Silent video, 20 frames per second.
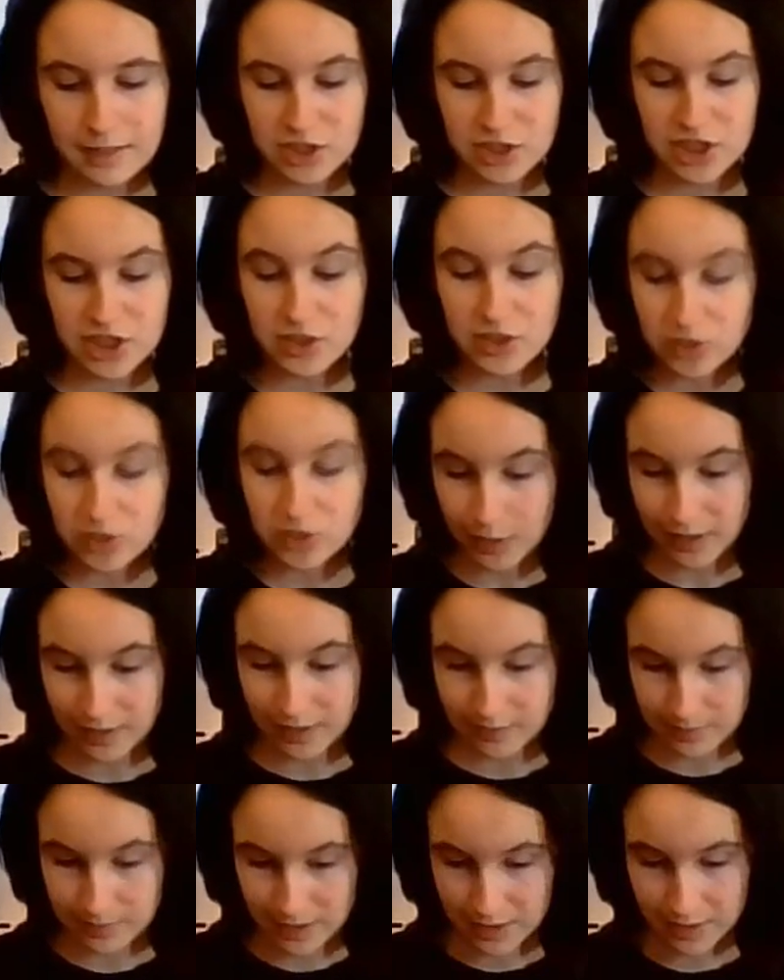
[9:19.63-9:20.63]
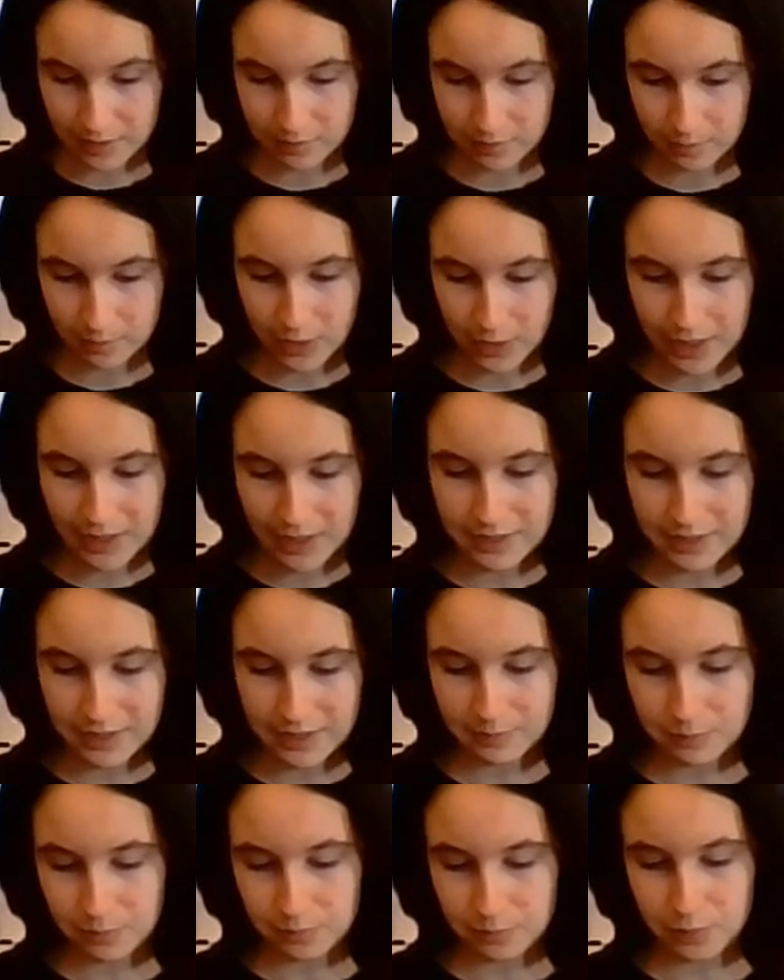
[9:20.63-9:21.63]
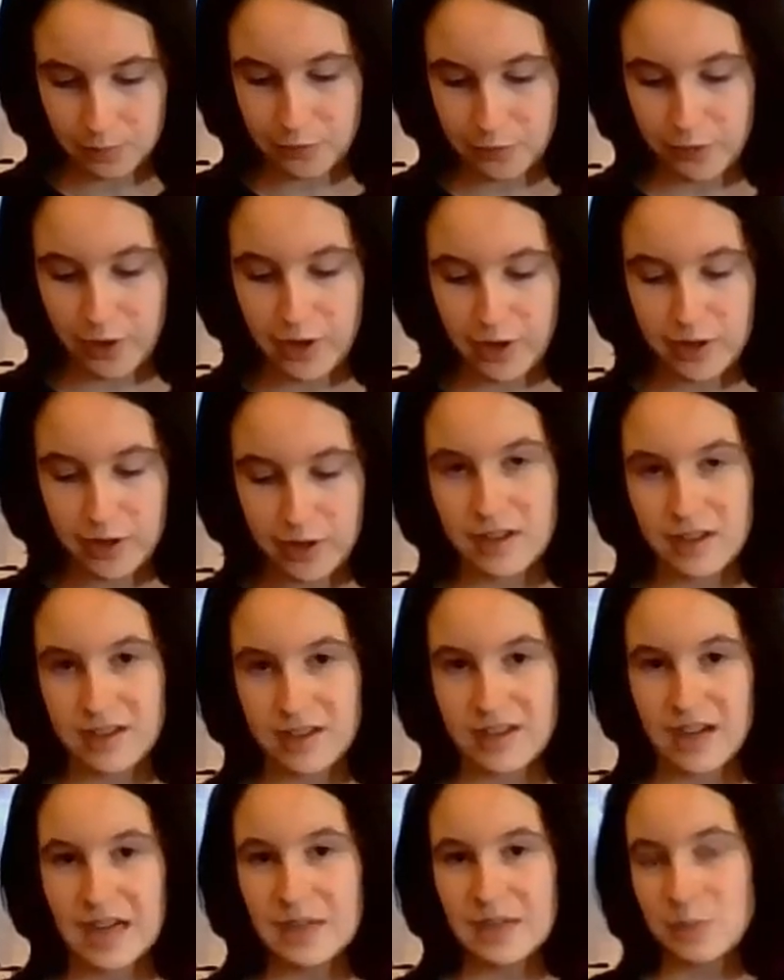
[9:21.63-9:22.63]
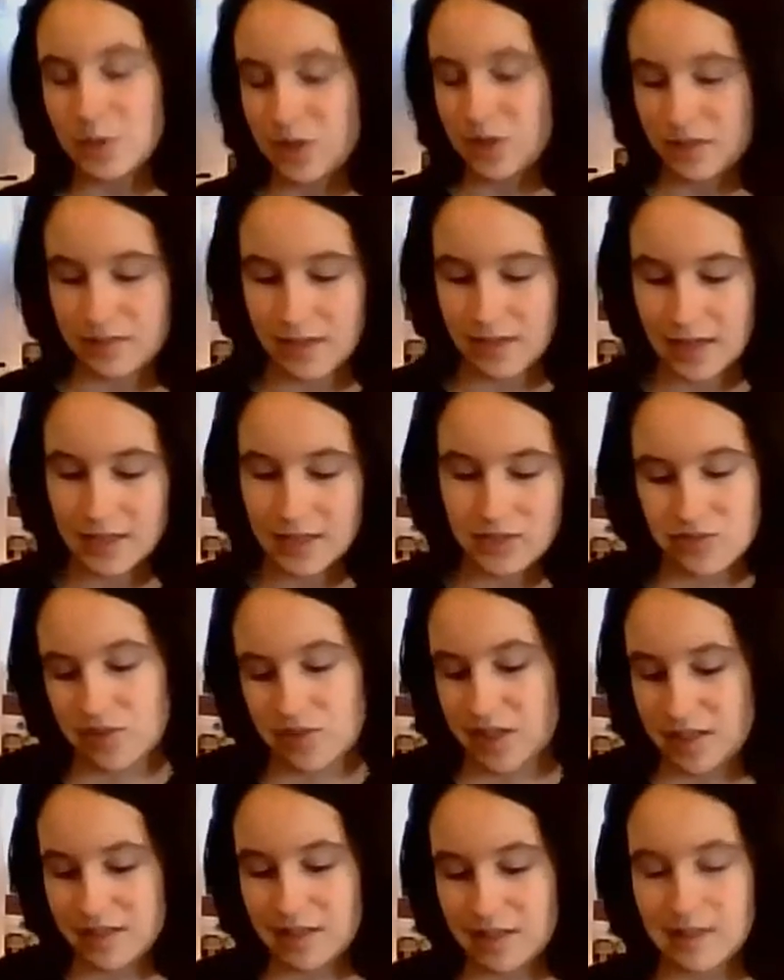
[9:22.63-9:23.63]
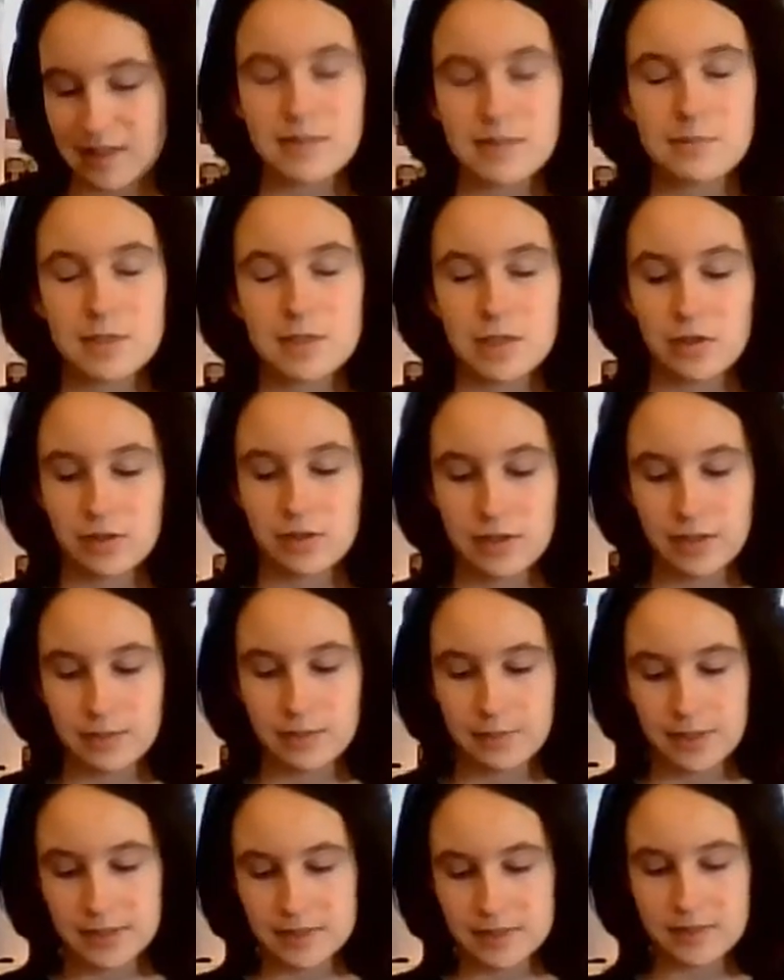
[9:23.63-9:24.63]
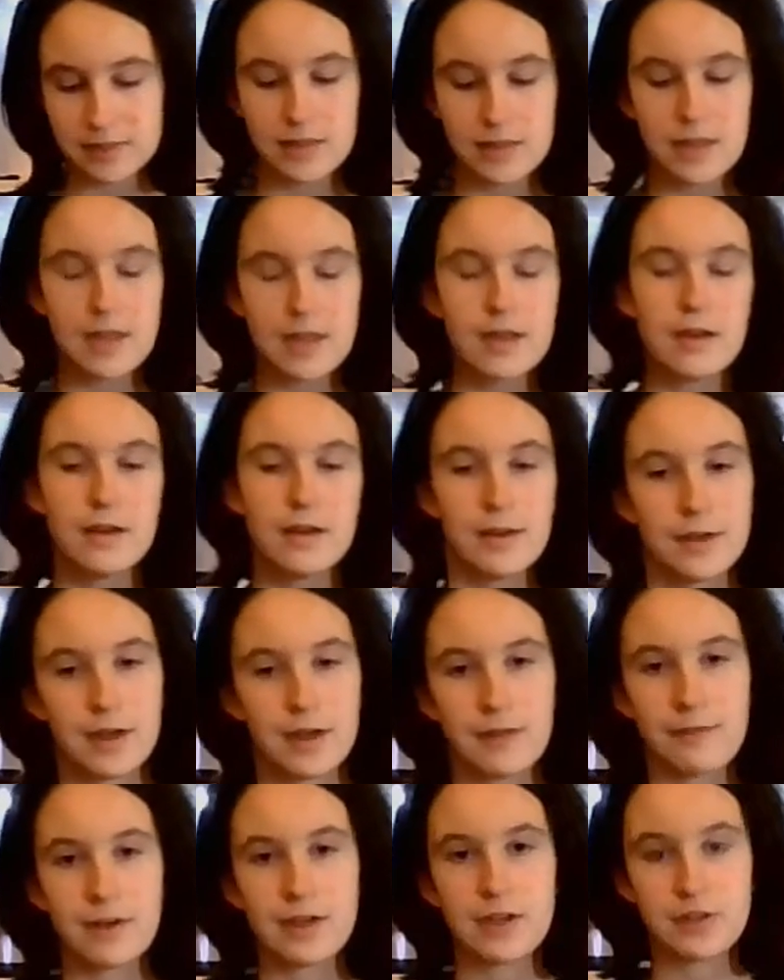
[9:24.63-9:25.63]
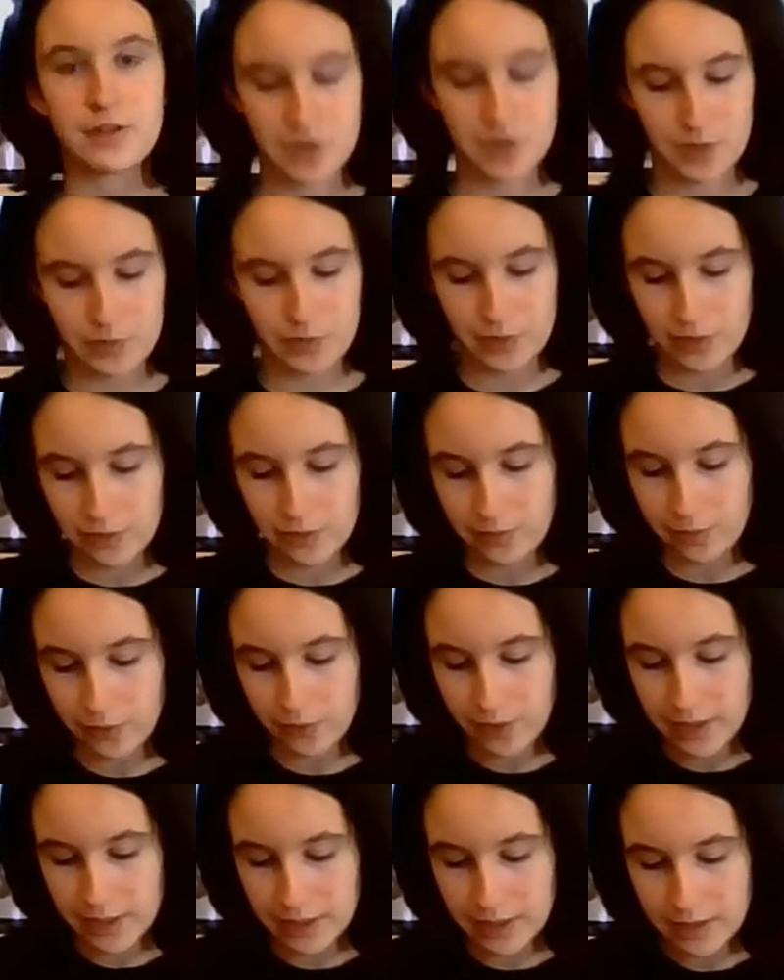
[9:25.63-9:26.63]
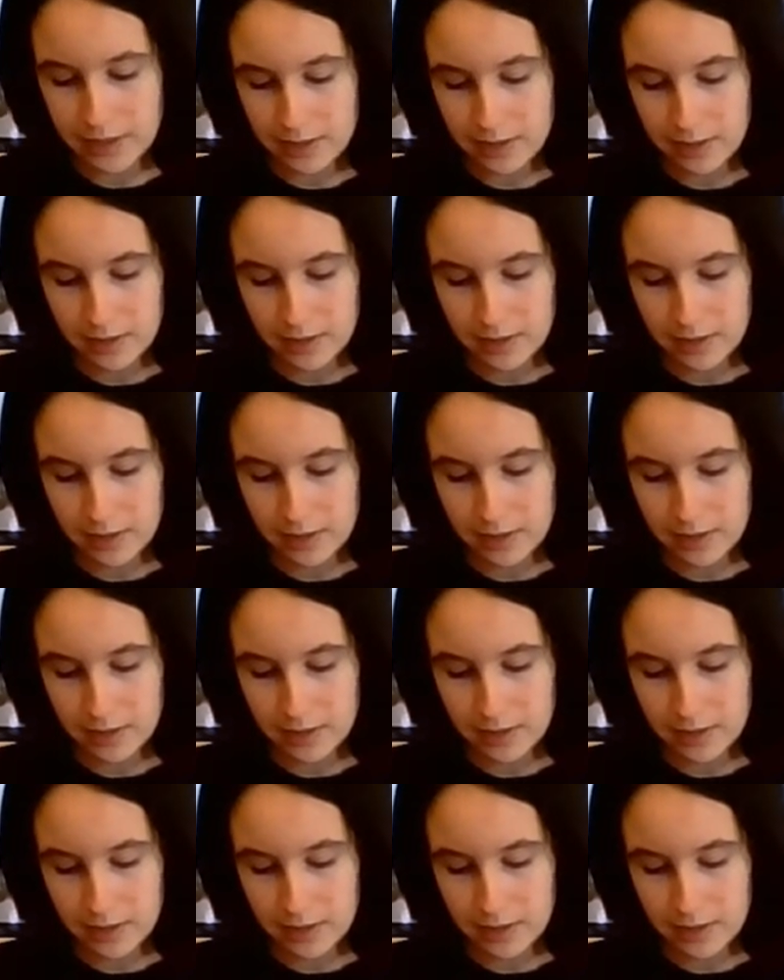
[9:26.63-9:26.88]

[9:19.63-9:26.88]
She does wear lipstick, but I don't really like lipstick on her personally. I find her too young for it.